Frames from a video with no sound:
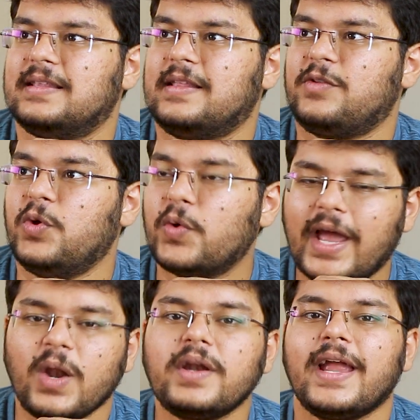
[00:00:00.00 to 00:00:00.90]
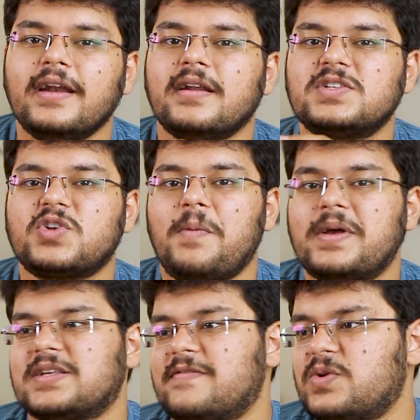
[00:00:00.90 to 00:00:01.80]
You cannot get it installed by
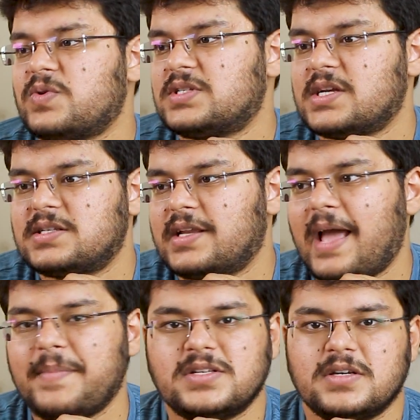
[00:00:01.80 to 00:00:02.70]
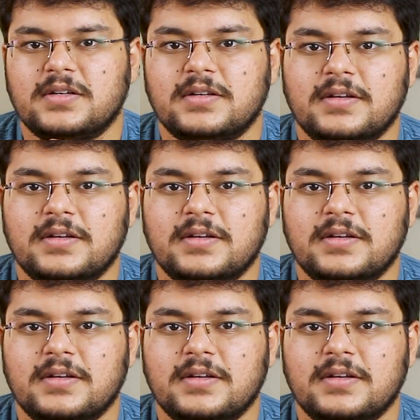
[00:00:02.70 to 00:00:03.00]
someone who's just an amateur.